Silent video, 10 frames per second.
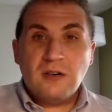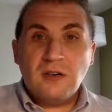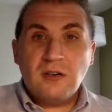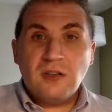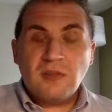
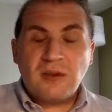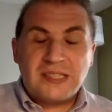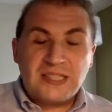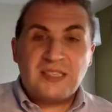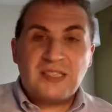the
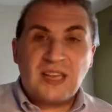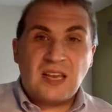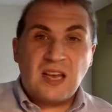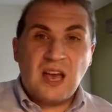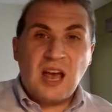residency.
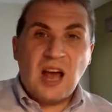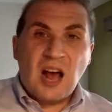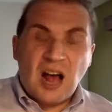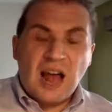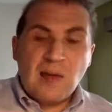
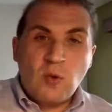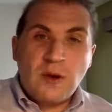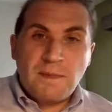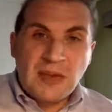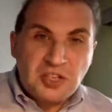I want to
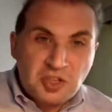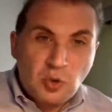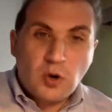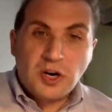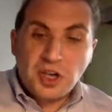make
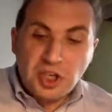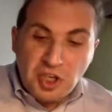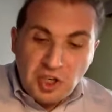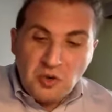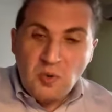sure
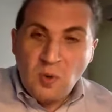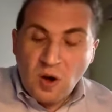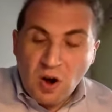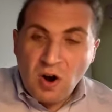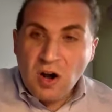you
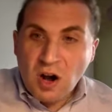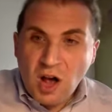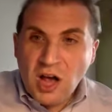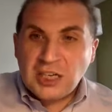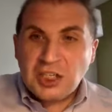are
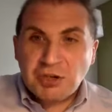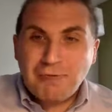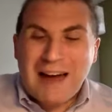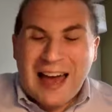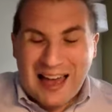on
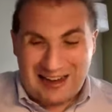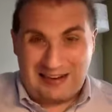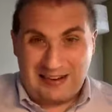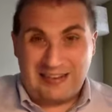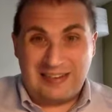track
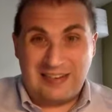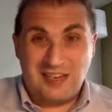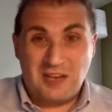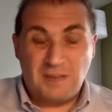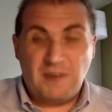
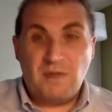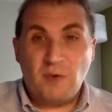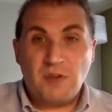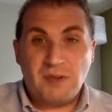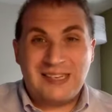before
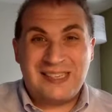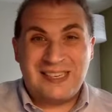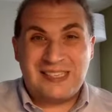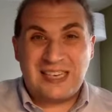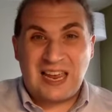the
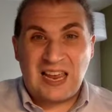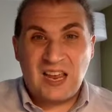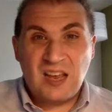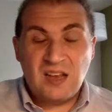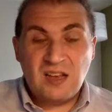residency.
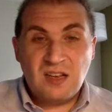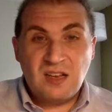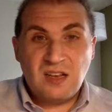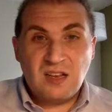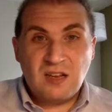
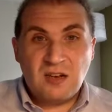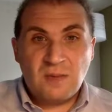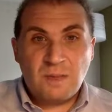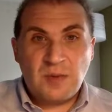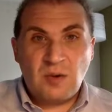
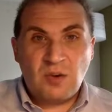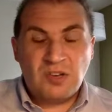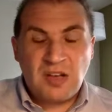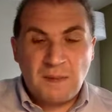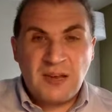Because
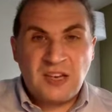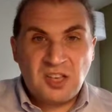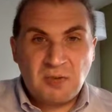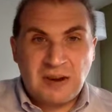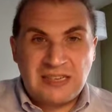coming into
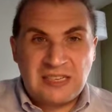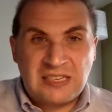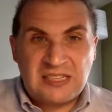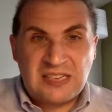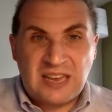the
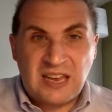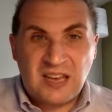residency,